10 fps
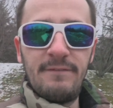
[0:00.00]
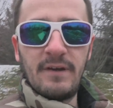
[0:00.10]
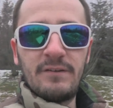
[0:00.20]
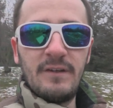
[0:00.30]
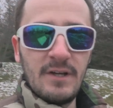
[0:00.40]

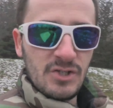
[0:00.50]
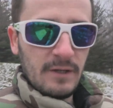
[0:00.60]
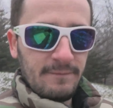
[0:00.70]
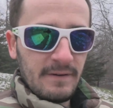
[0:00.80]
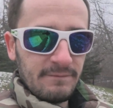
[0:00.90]
Vixia
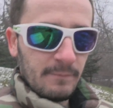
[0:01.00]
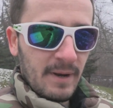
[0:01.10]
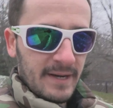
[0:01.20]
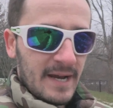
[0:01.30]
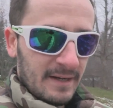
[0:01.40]
G50
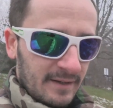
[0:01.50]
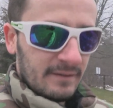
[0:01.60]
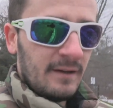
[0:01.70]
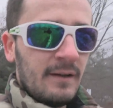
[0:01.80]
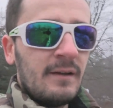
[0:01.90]
by Canon.